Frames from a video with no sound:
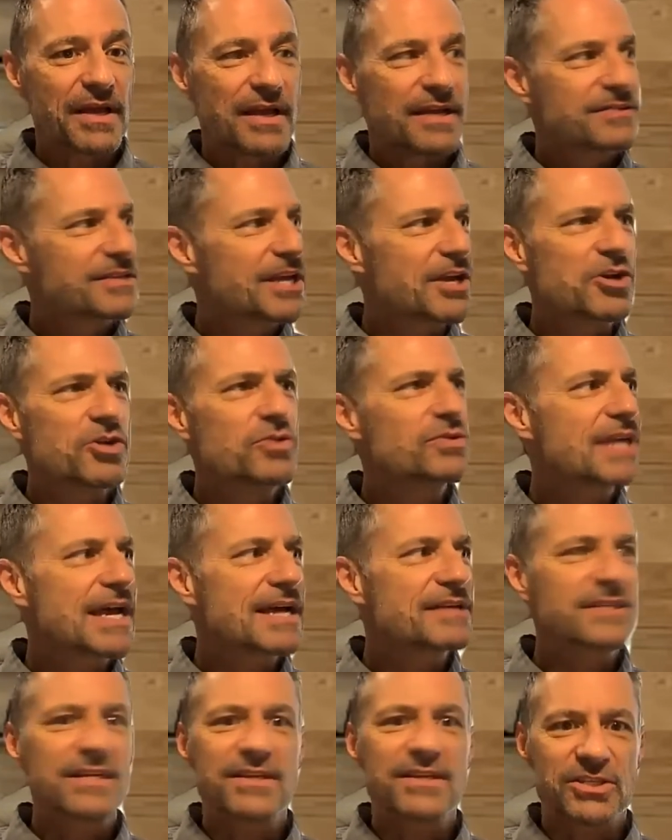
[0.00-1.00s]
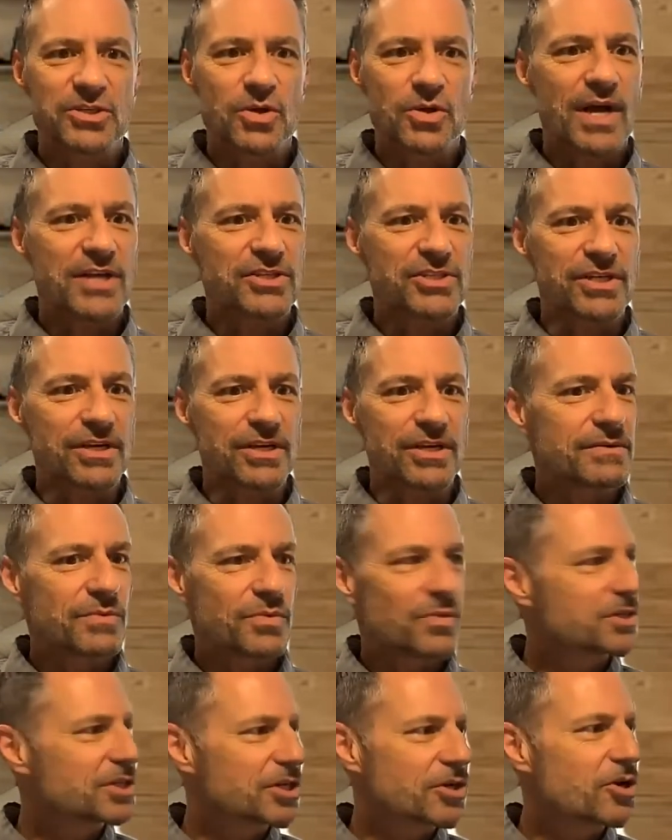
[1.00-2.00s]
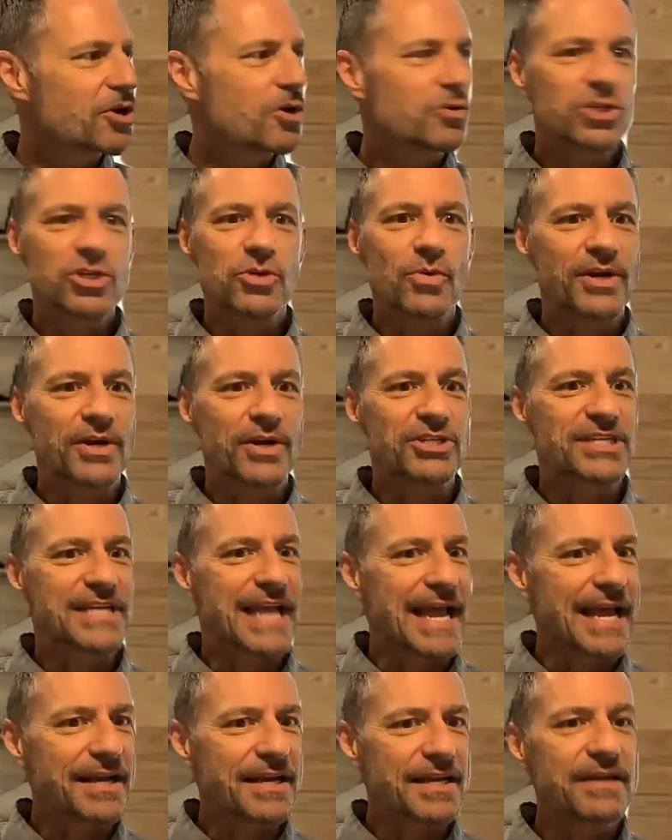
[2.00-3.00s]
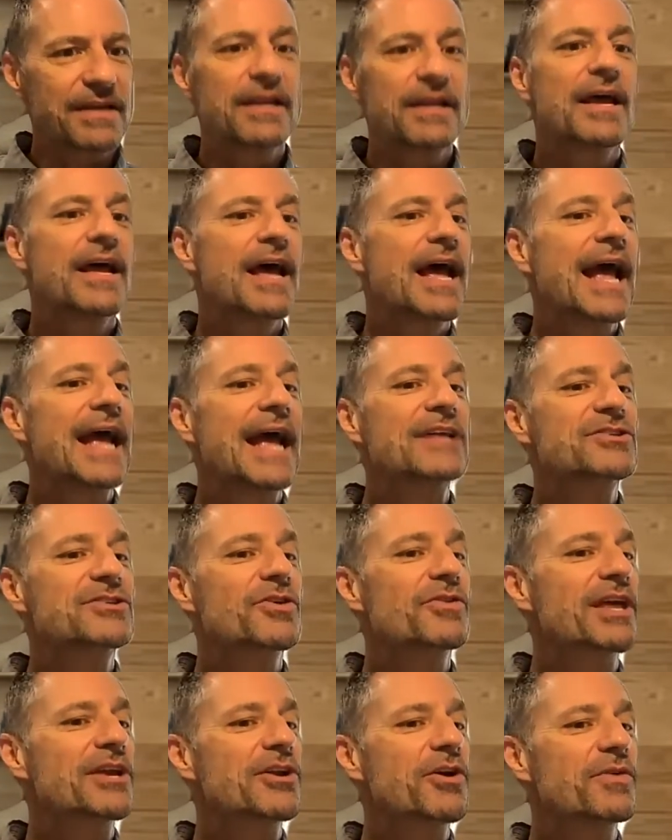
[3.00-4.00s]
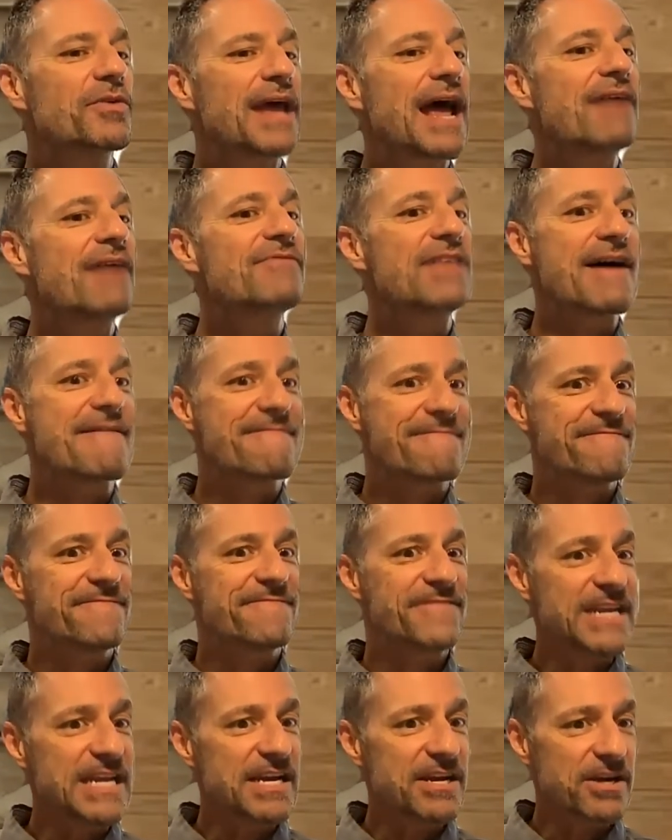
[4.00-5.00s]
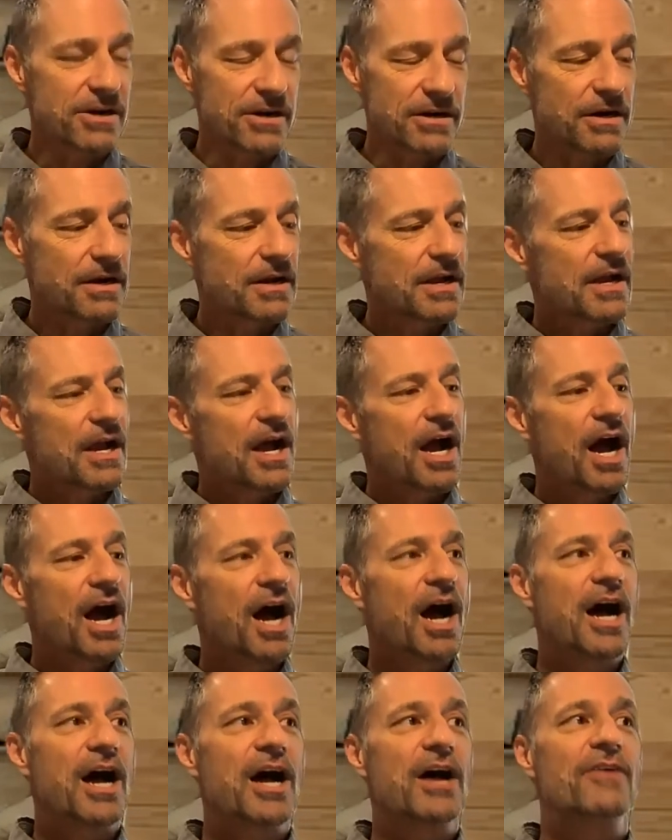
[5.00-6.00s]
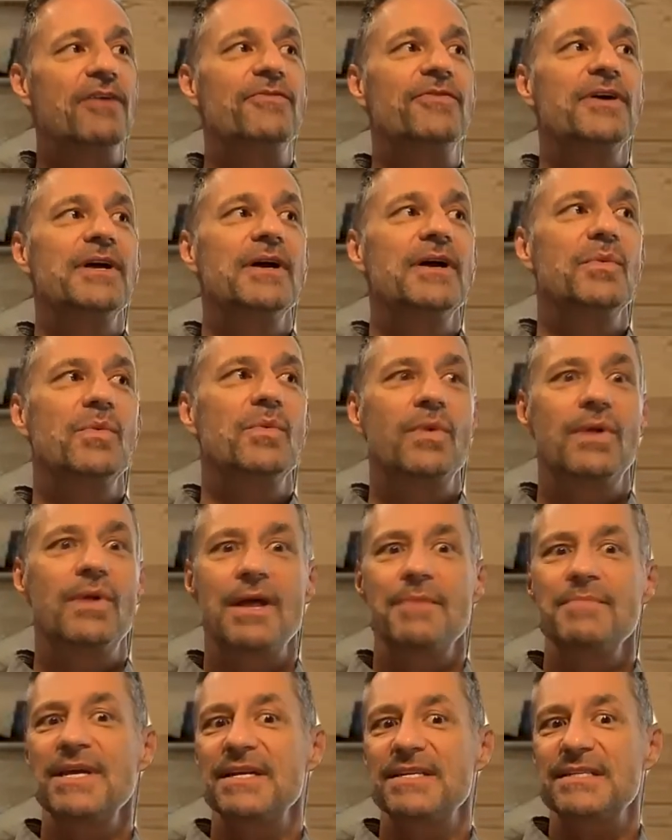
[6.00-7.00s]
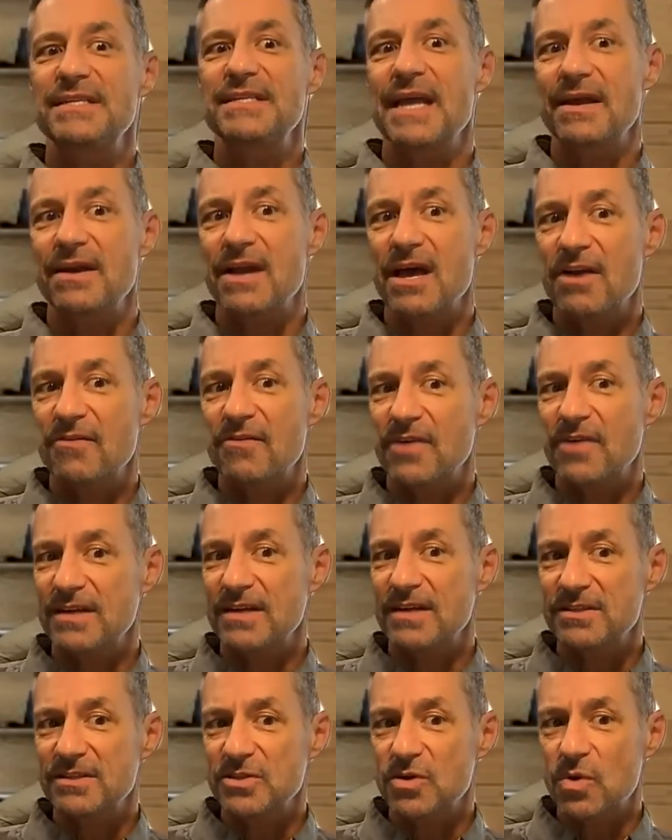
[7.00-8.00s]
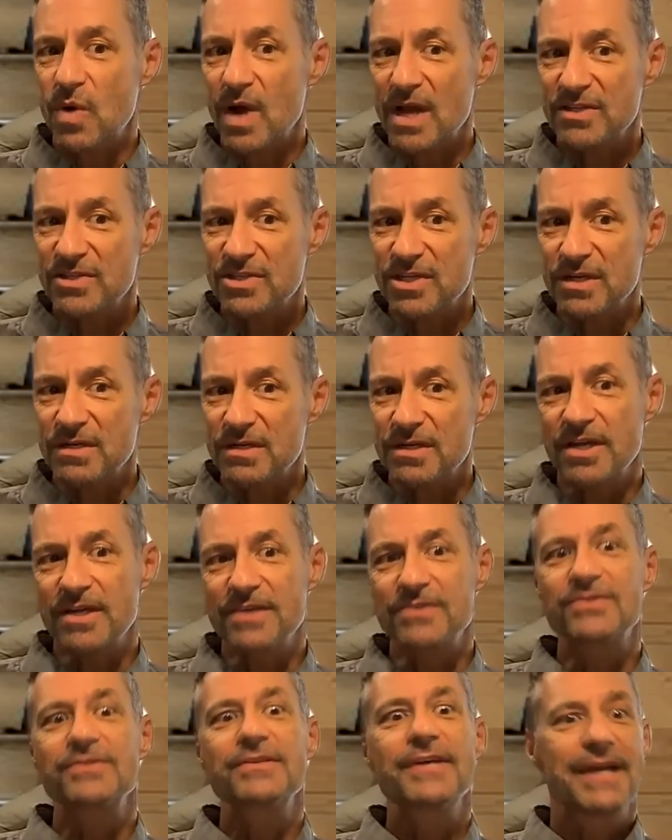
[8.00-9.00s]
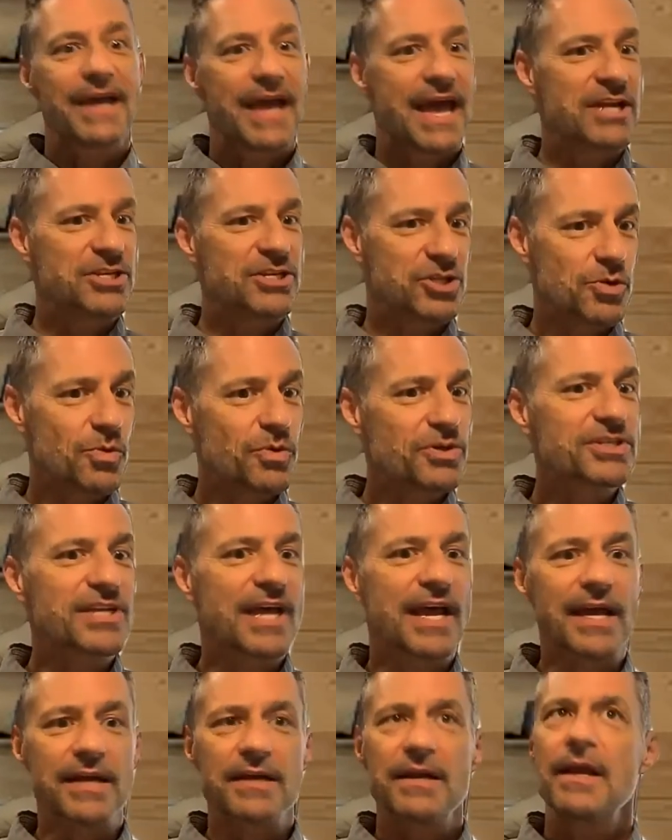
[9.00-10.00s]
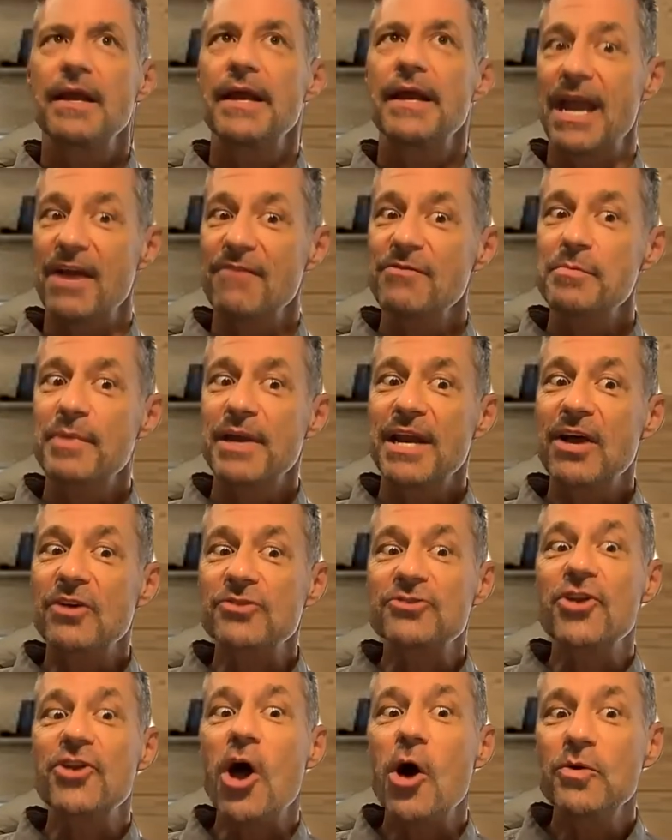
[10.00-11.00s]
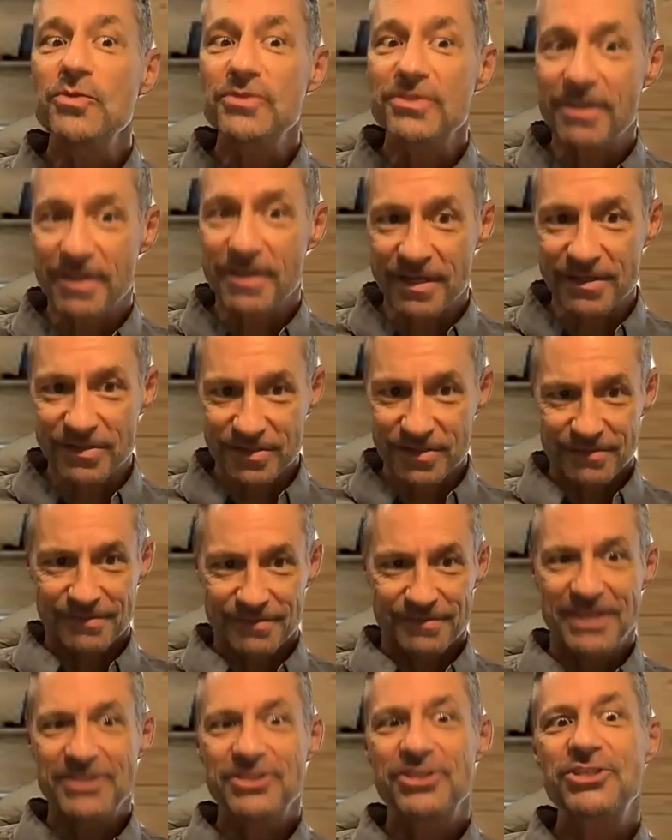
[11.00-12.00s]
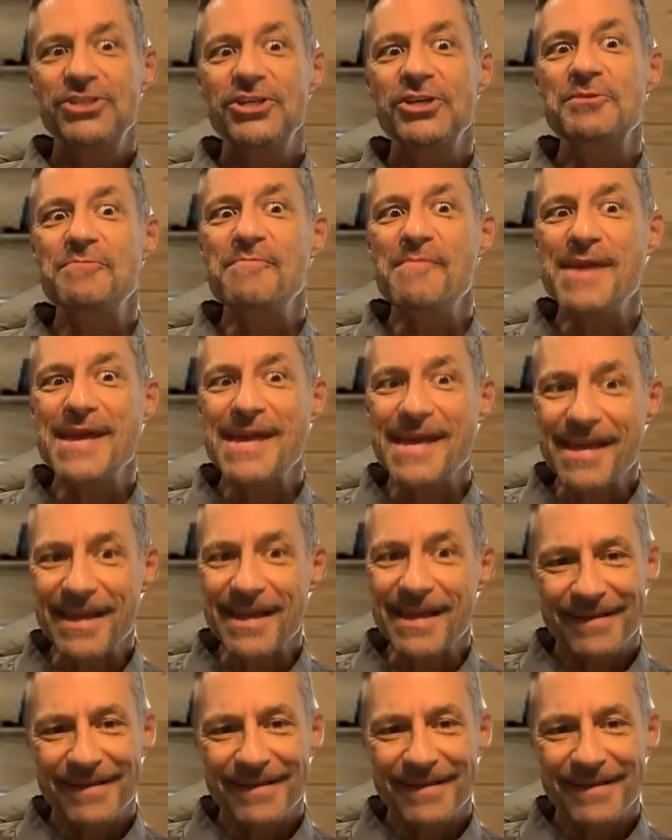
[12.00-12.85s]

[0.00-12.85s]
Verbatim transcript: saying, who's asking this question? Don't you understand it? And so they don't have that fear of, well, I'm going to stand out if I ask this question because, as you were saying, everybody else knows this. It's just me.